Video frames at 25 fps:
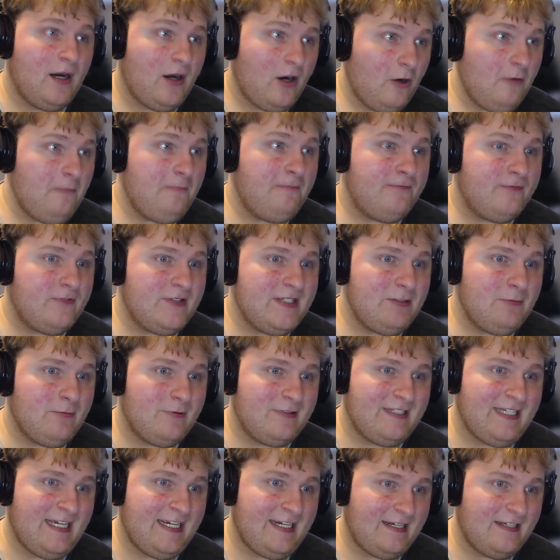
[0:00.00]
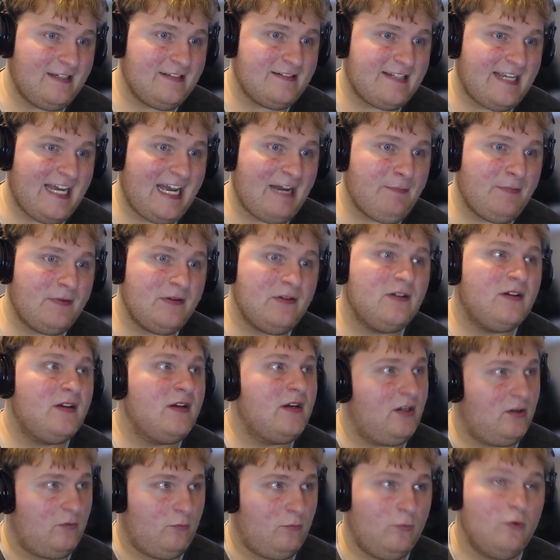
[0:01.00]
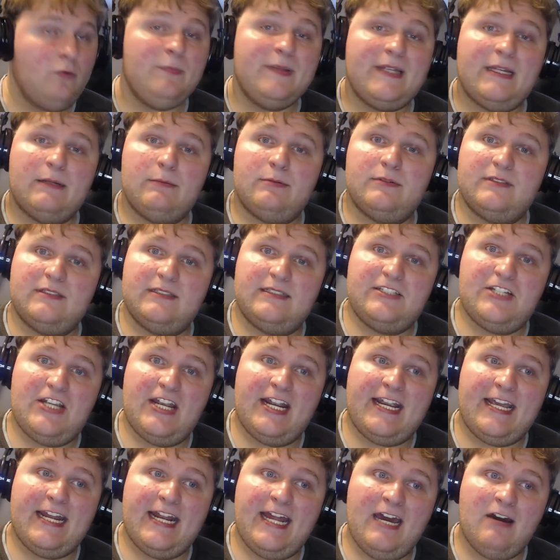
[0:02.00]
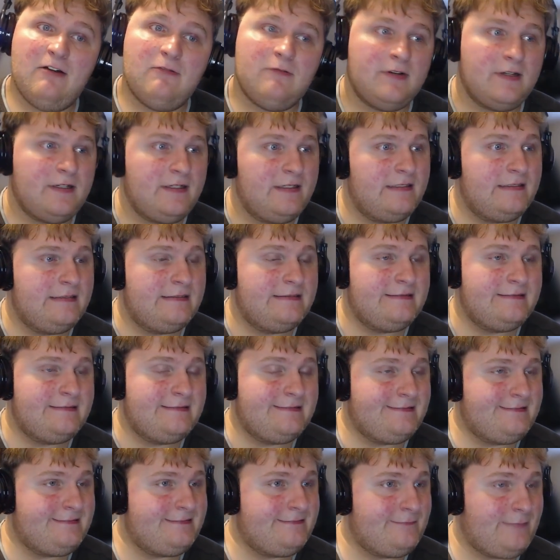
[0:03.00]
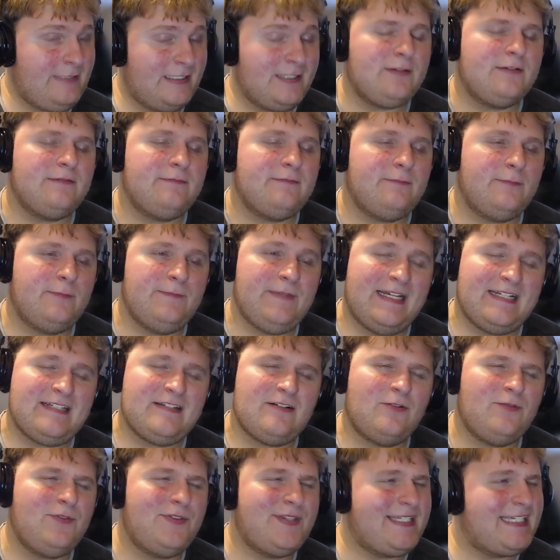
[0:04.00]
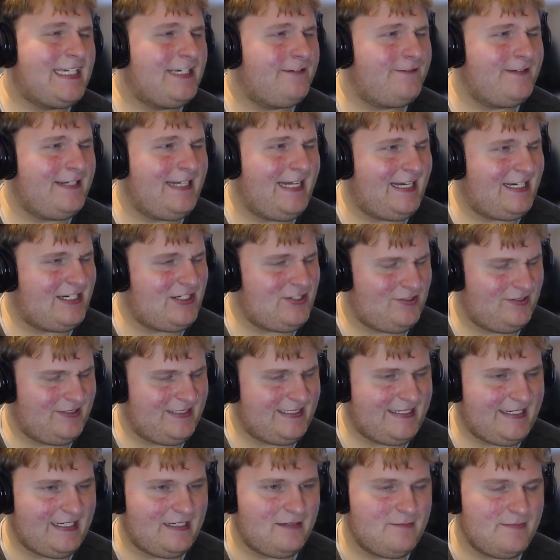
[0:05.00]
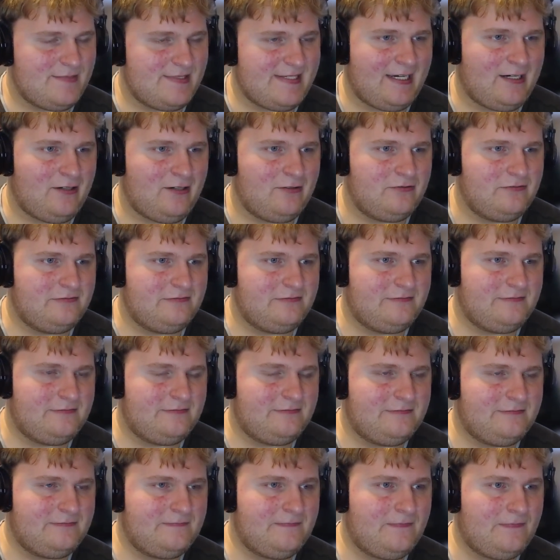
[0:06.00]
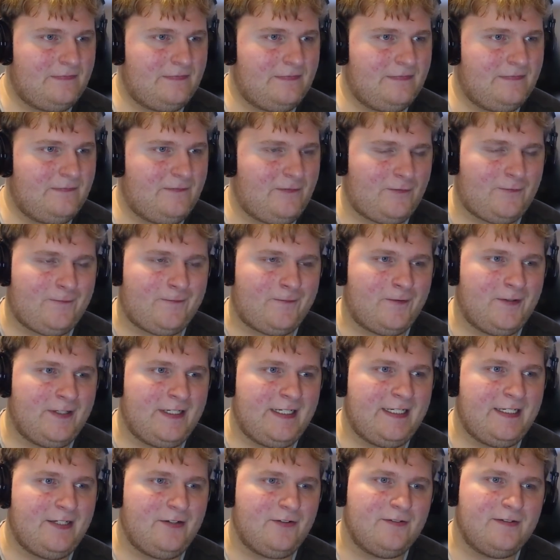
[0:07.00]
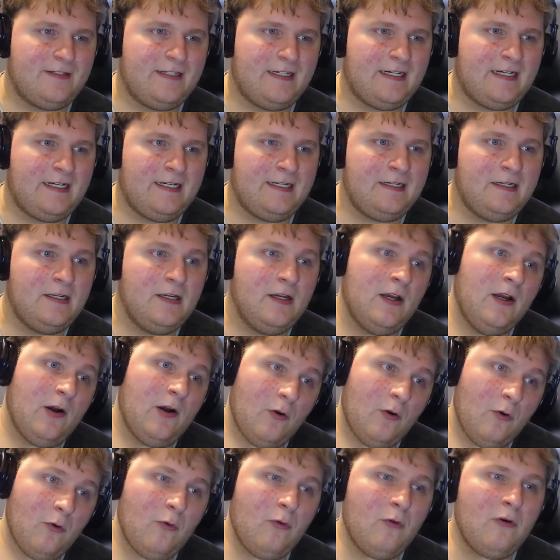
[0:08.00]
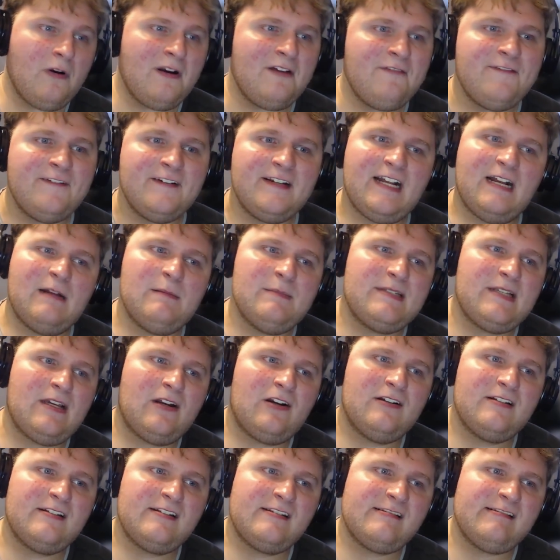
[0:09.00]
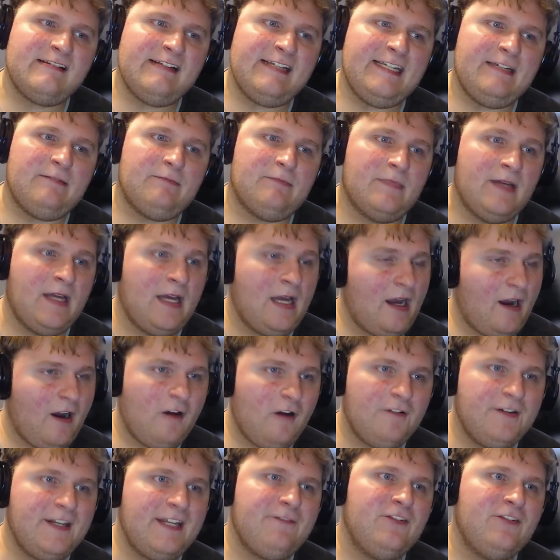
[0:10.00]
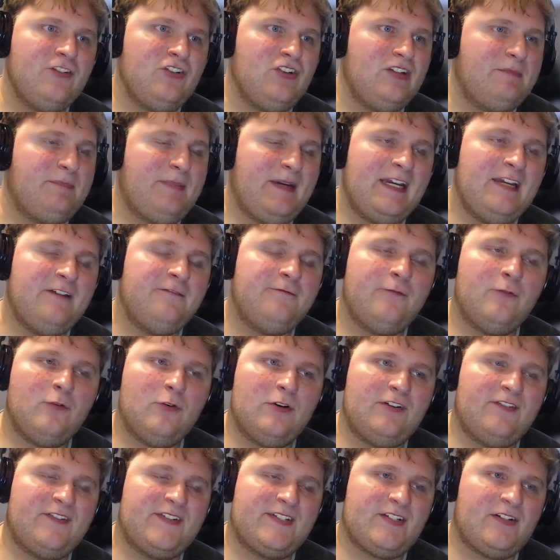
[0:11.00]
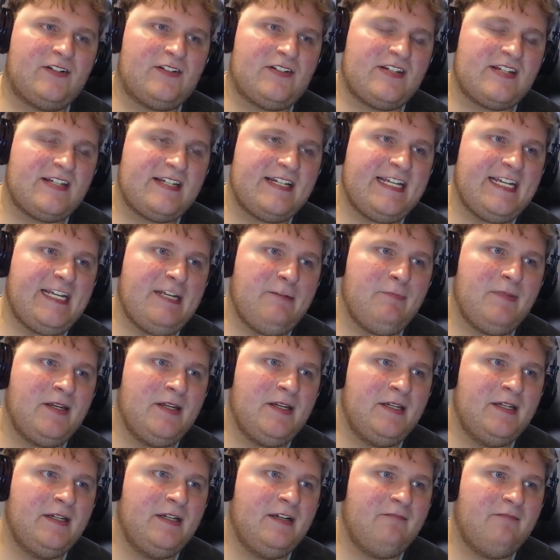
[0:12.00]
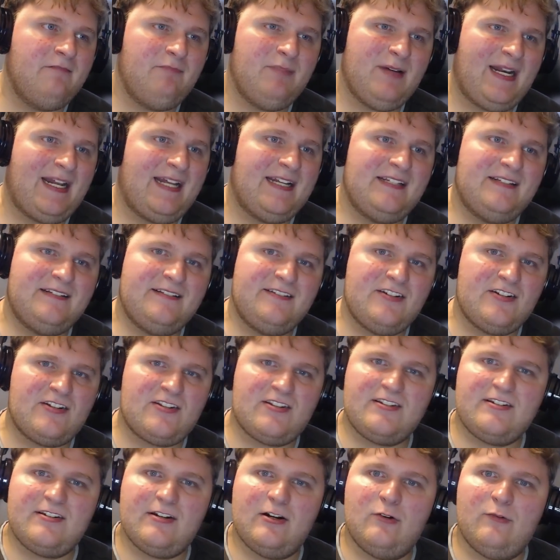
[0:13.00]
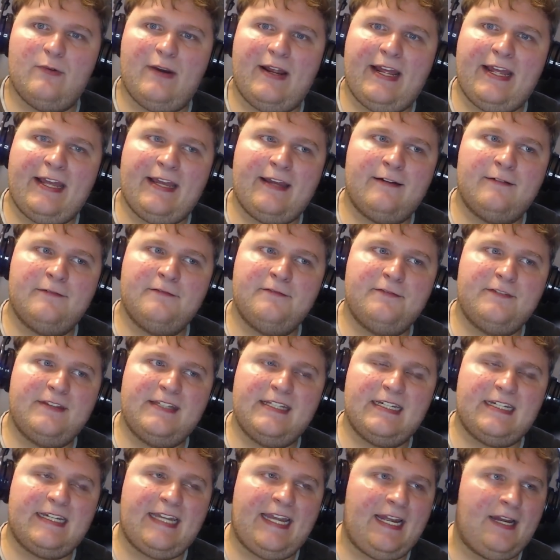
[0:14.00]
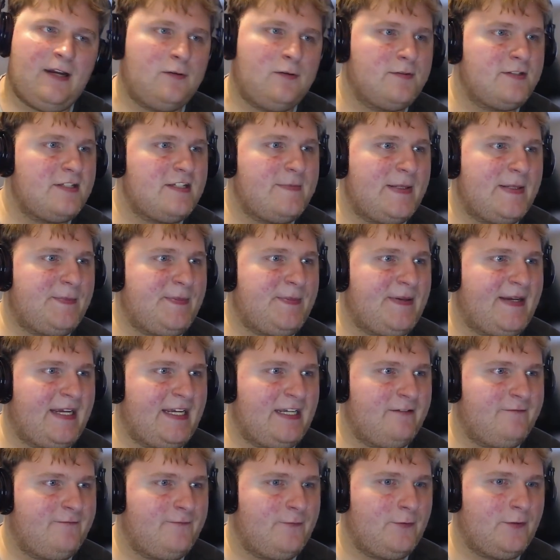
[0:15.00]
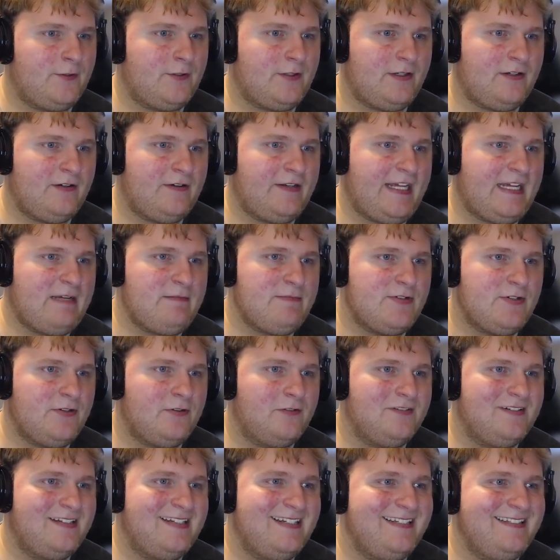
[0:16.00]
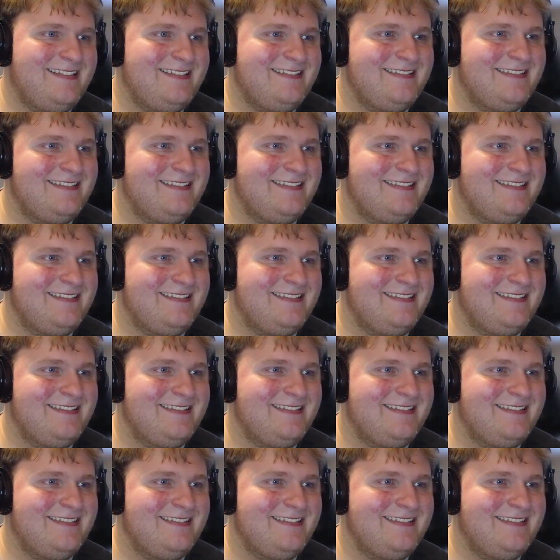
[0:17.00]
Hopefully when that does happen, we'll be able to check it out. Whether that's only if it actually comes out for free or not, or if it comes out on Steam. I'll definitely pay for it if it's on Steam, but I just don't have the accounts to be paying for it on Game Jolt.